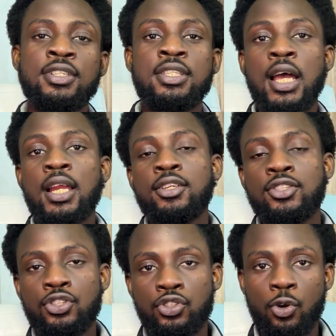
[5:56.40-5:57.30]

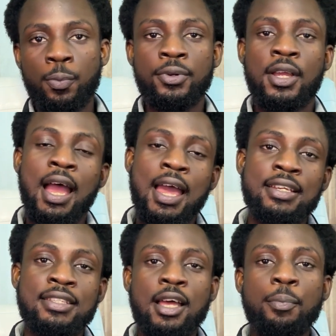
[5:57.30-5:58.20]
Starlink's shop, an
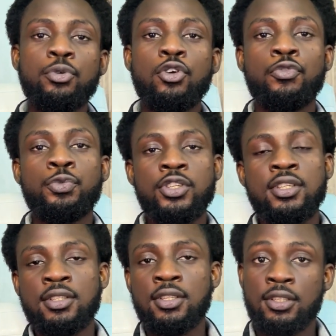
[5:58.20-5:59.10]
example of which
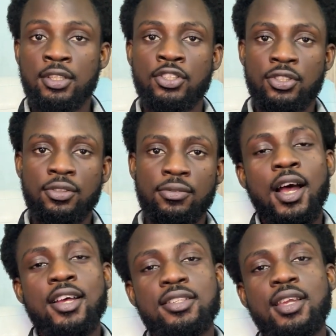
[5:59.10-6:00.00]
is the dish.
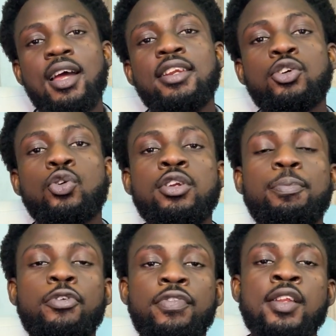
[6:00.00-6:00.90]
As Starlink only
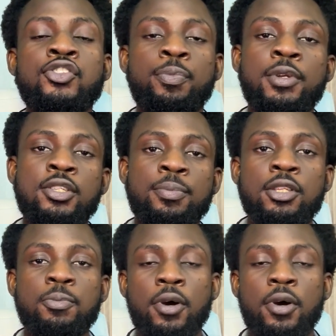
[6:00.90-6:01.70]
provides replacement